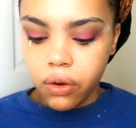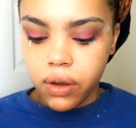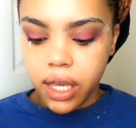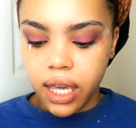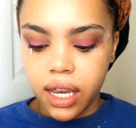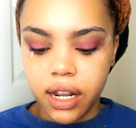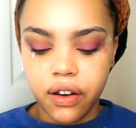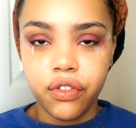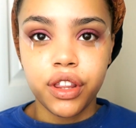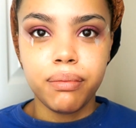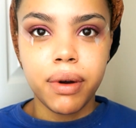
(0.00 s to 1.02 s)
Okay, now
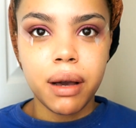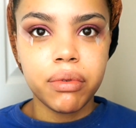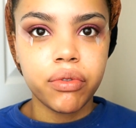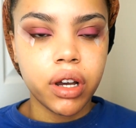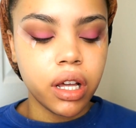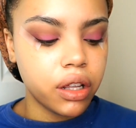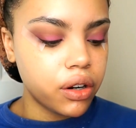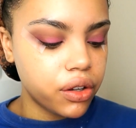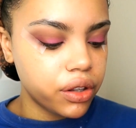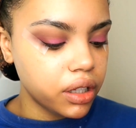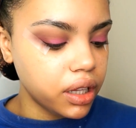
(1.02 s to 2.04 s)
for the pop of color on the